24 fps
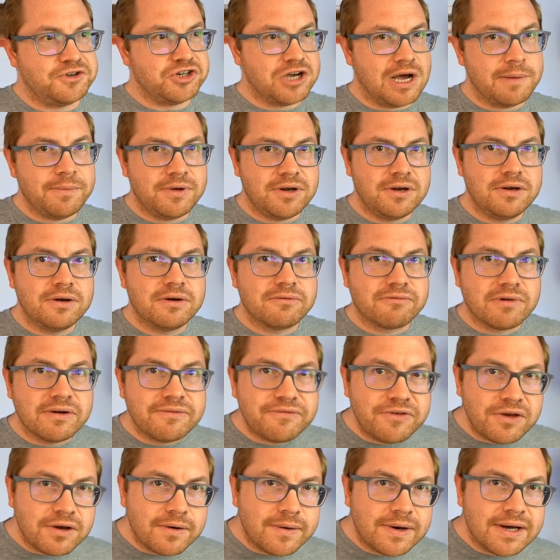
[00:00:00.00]
German
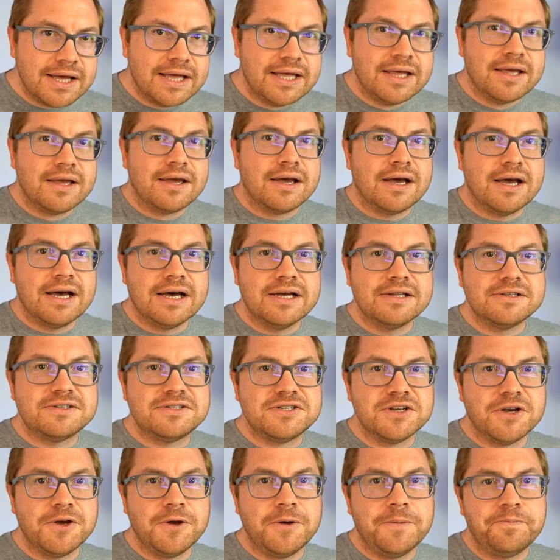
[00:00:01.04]
reviewer
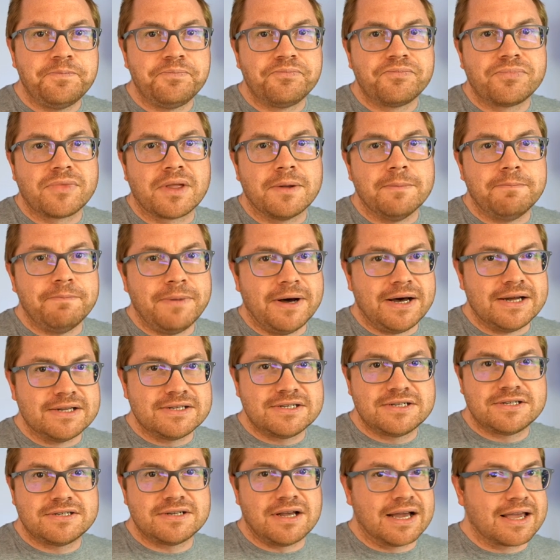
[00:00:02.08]
do.
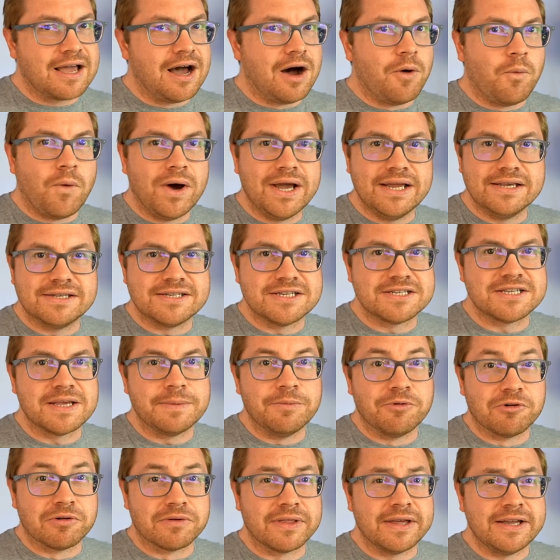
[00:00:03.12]
But I can't wait to
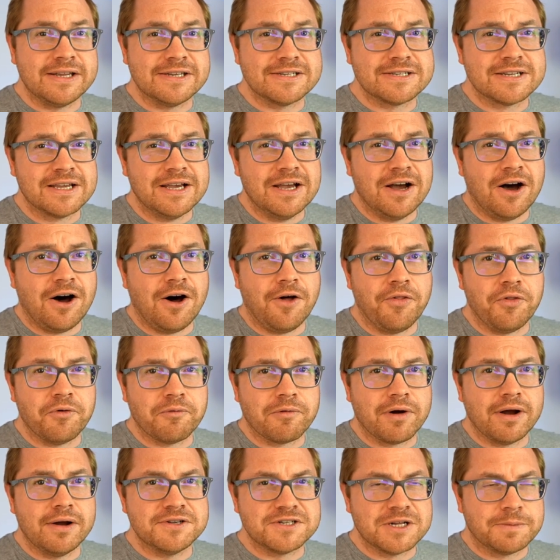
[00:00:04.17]
see more of these on the
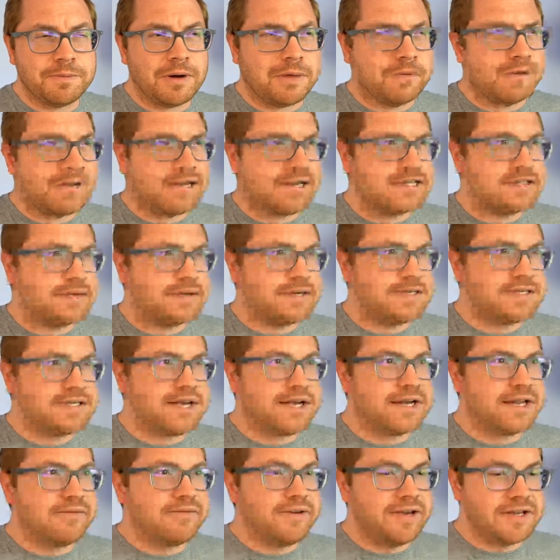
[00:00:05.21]
roads. I'll pop a link to
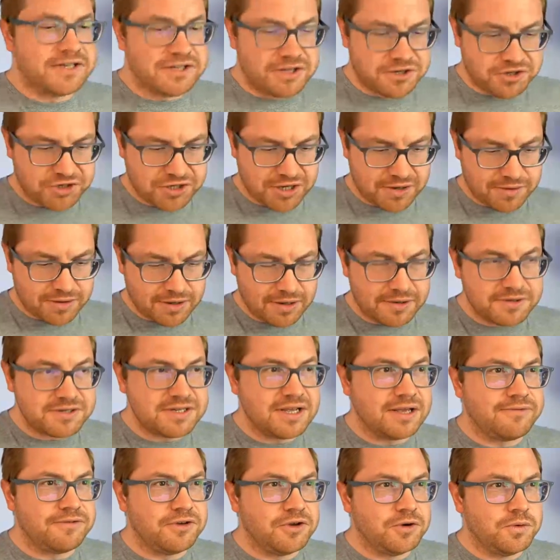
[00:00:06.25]
Inside EVs in the show
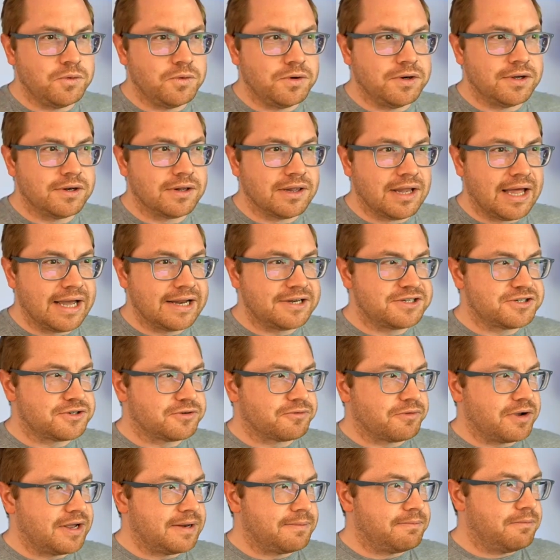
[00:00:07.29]
notes if you would like
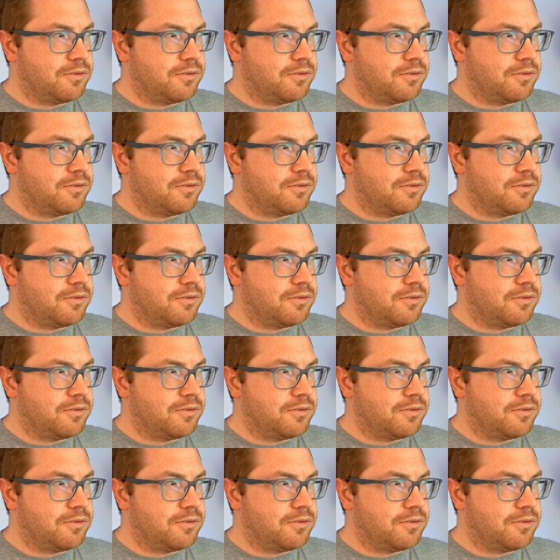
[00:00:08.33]
to read